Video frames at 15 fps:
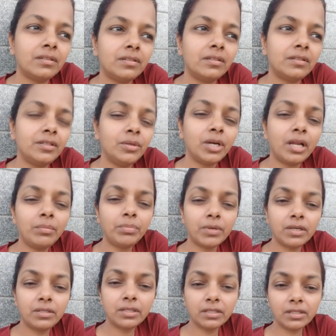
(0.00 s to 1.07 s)
can't
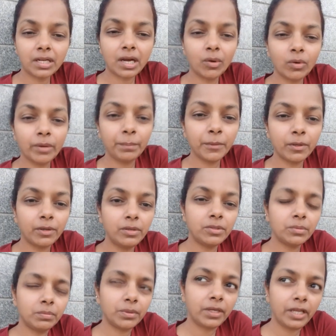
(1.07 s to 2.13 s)
predict how I'm going to
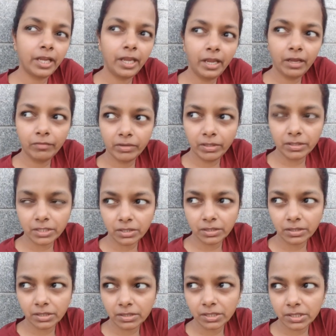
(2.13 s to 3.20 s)
behave in
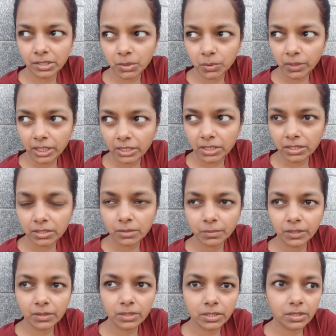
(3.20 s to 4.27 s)
certain situations,
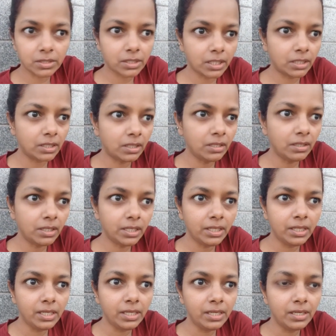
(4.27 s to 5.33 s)
because
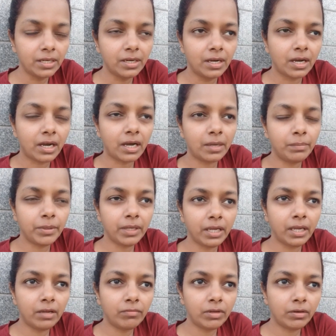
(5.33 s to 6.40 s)
suddenly I
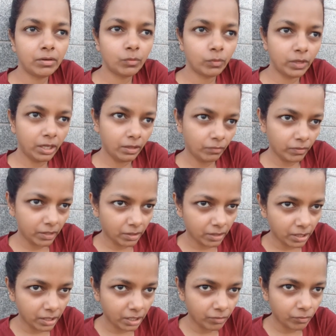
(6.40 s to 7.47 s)
behave in a way where I
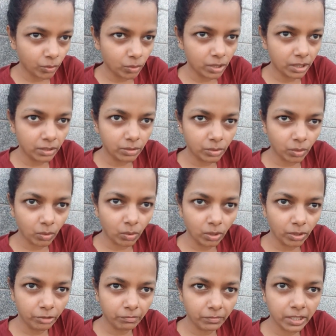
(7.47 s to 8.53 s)
have no control
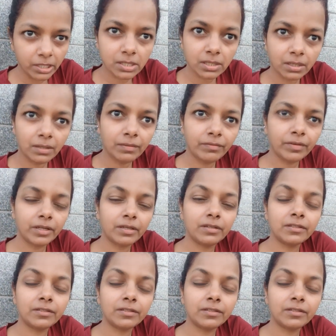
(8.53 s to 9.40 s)
on myself. And